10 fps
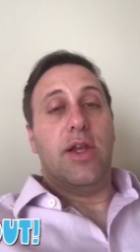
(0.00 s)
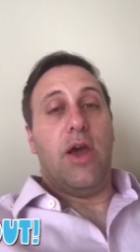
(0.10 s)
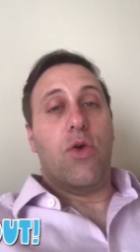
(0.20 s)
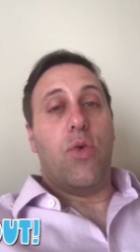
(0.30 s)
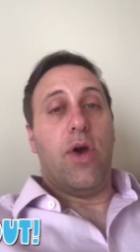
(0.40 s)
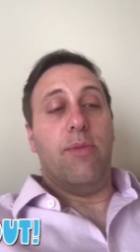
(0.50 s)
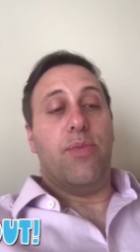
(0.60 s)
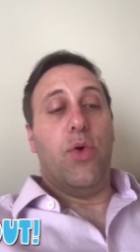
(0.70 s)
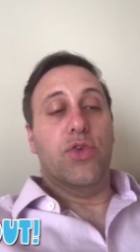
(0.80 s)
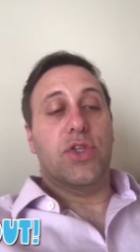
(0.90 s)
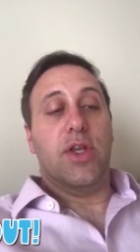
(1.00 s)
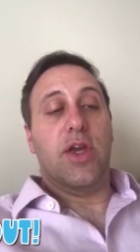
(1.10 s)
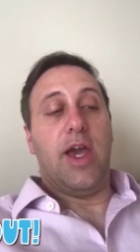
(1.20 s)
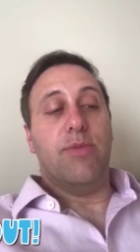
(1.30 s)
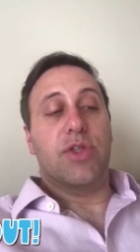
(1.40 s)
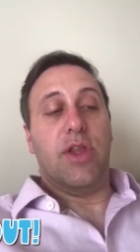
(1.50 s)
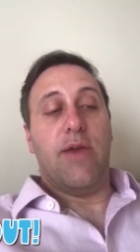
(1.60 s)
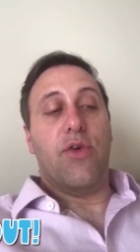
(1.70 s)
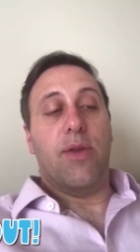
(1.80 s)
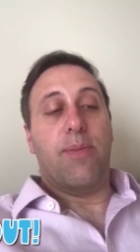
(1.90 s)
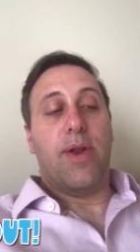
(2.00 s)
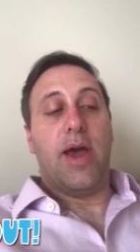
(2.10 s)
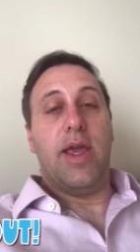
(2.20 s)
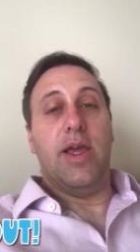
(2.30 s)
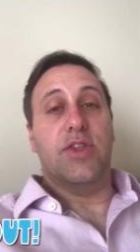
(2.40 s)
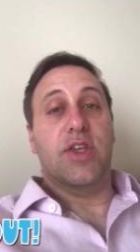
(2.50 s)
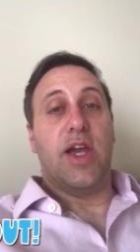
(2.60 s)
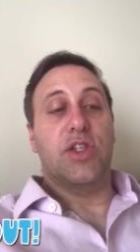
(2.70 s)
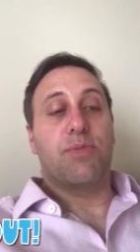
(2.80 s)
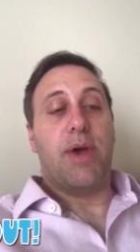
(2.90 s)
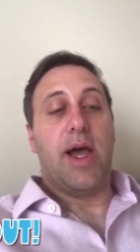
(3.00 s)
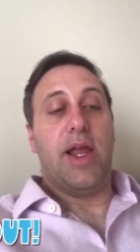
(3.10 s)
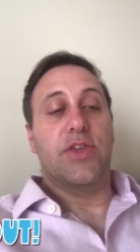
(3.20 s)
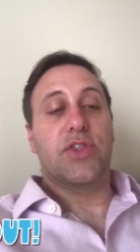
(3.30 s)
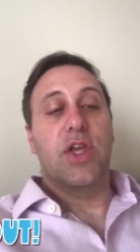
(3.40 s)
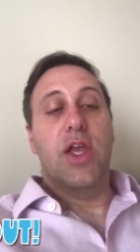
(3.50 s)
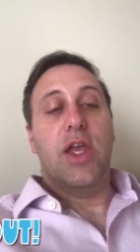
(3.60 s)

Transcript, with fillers: Now, quite important games that they've got to play is against Palace